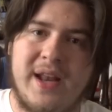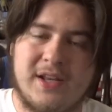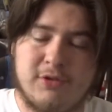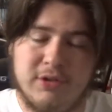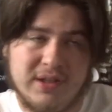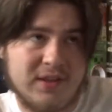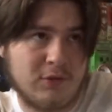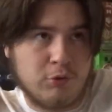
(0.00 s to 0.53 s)
and
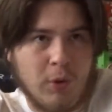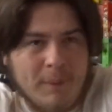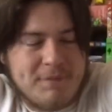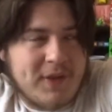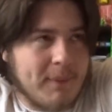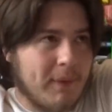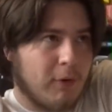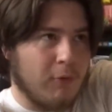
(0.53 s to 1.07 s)
actually
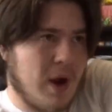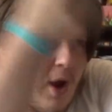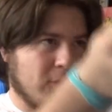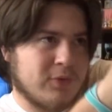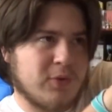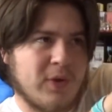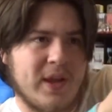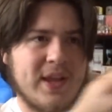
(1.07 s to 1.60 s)
troop them
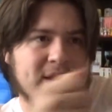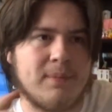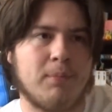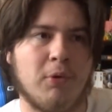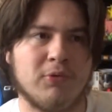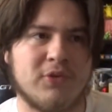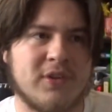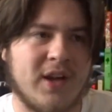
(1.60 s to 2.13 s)
around to hit
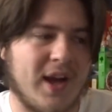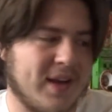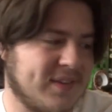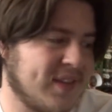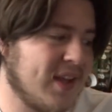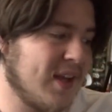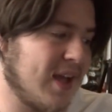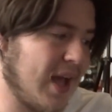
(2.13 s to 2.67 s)

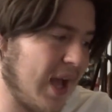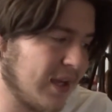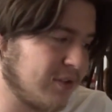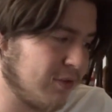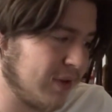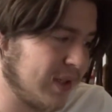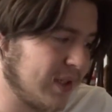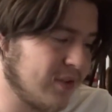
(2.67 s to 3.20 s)
Wuldergeist.
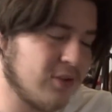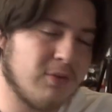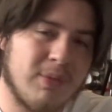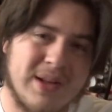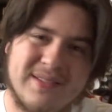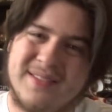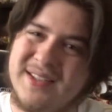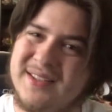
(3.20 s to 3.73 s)
Actually, you know
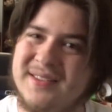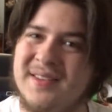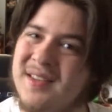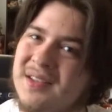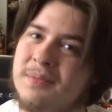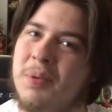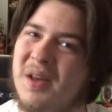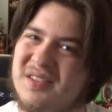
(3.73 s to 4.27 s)
what,
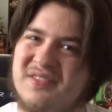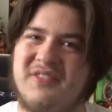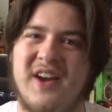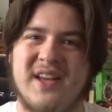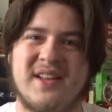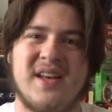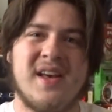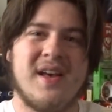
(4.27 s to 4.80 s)
this boss
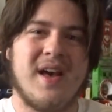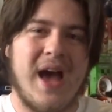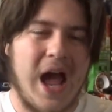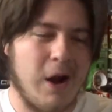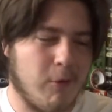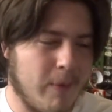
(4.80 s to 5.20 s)
fight, I